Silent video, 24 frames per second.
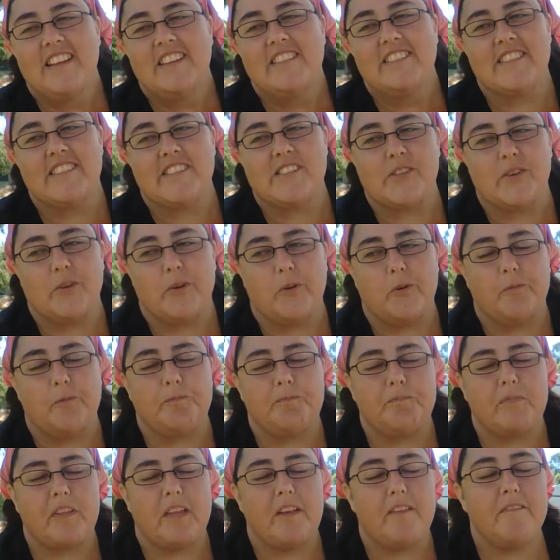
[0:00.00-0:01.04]
So,
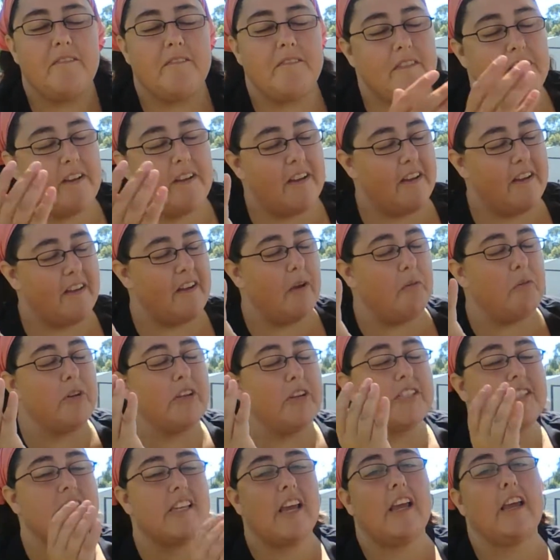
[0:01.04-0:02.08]
I want
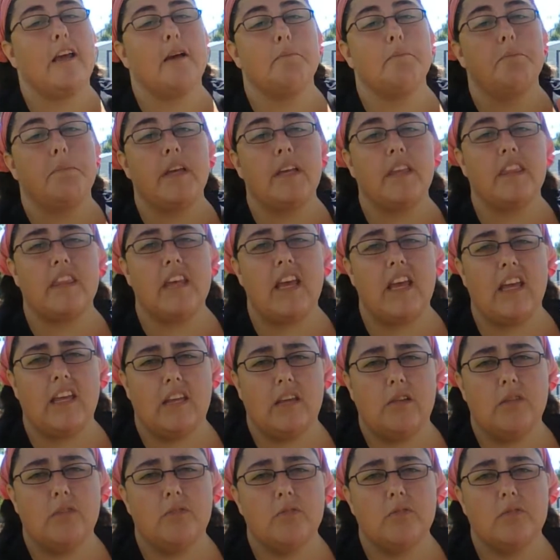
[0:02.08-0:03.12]
to say a big thank
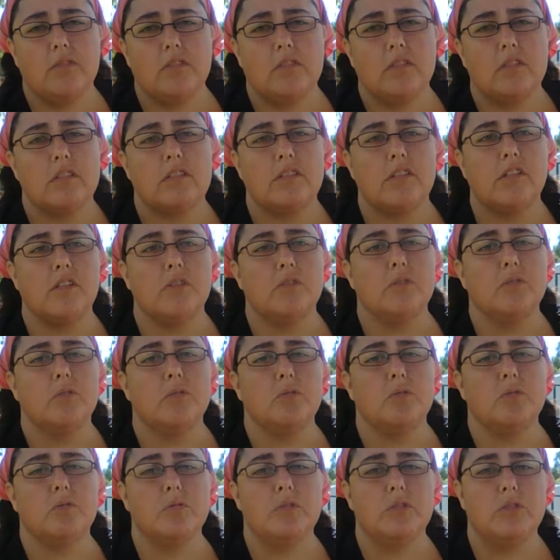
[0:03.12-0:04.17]
you
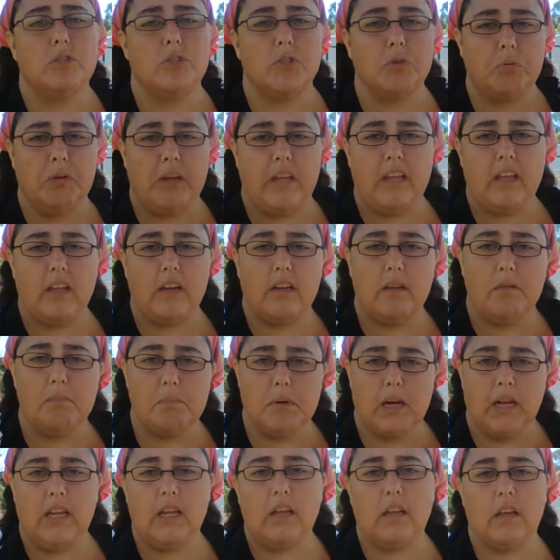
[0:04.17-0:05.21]
to Joanne and
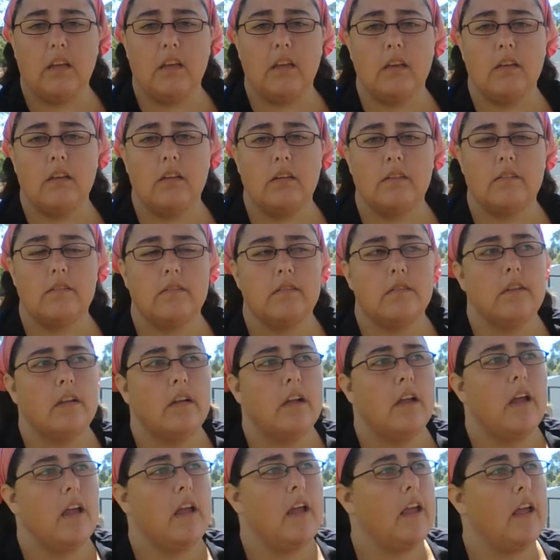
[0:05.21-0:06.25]
Mike
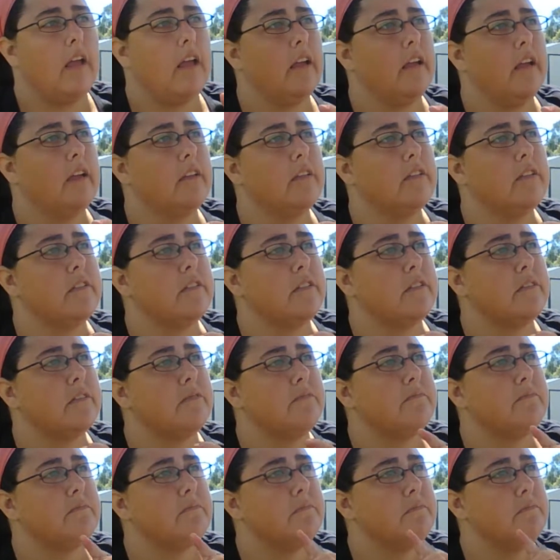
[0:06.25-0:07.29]
and
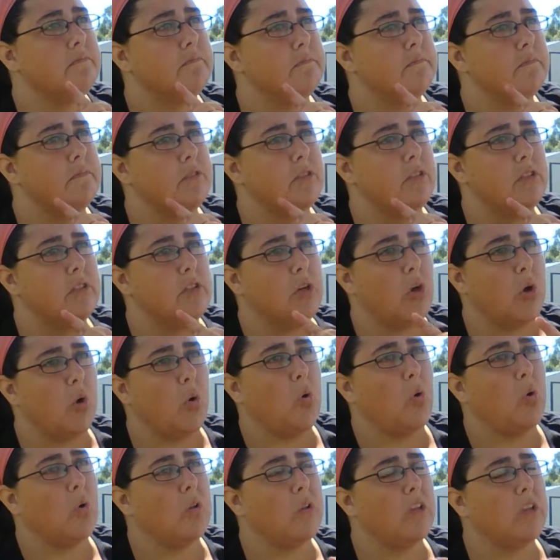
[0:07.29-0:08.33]

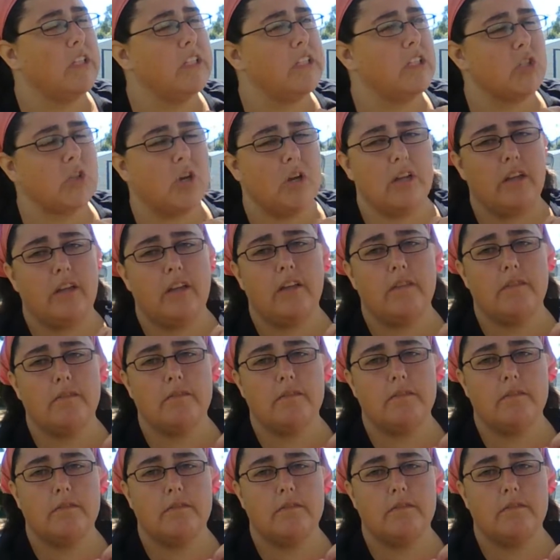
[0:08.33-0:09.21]
Nicole and Johnny.